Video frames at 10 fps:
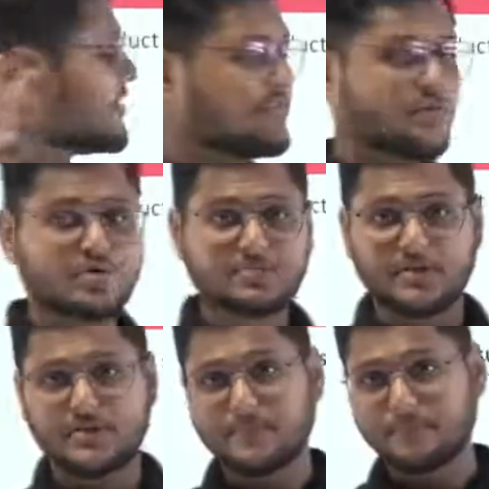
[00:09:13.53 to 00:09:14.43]

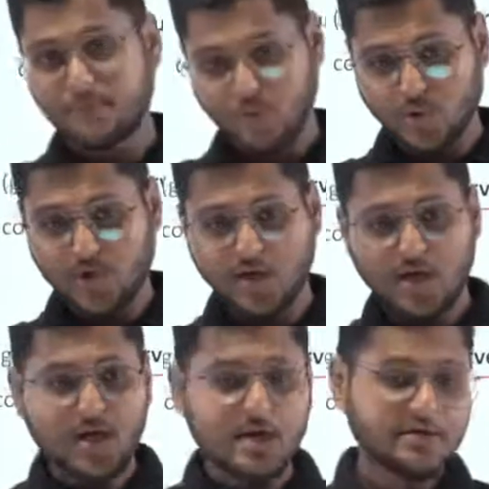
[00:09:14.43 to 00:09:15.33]
enforcement. Okay,
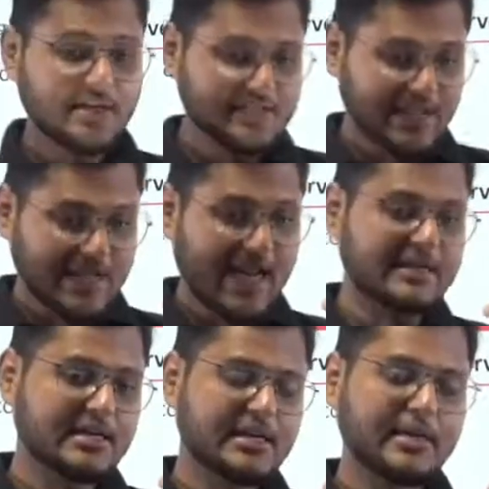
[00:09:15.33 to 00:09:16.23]
now there is
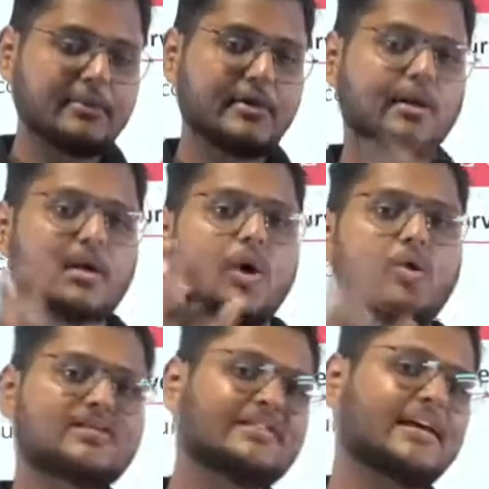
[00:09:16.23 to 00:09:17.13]
another team here
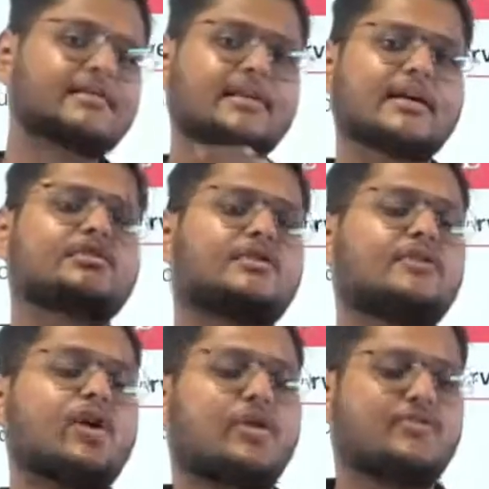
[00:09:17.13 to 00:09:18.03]
which takes care of
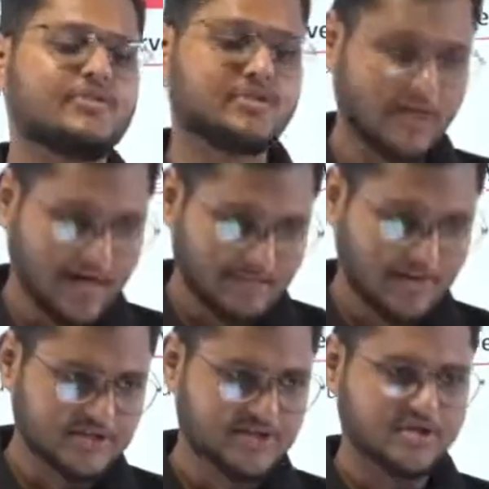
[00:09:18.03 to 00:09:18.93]
the official
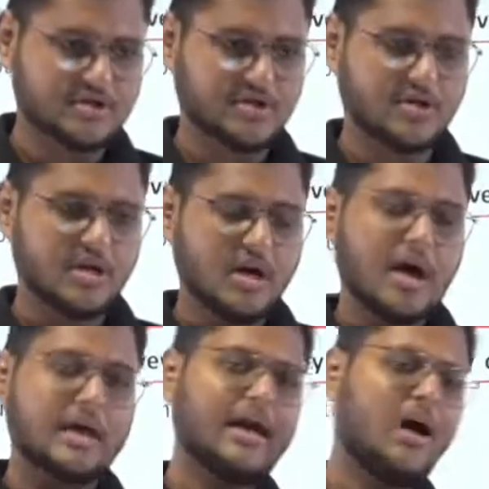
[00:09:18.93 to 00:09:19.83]
administration.
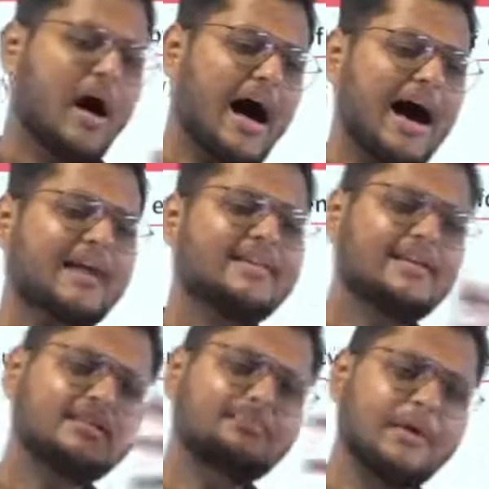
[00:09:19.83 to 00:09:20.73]
Now are
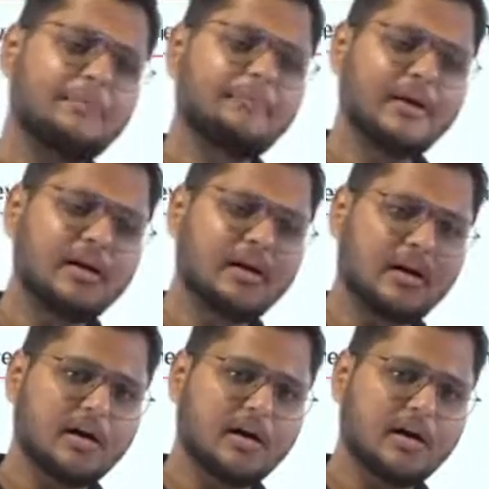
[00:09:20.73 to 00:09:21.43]
these people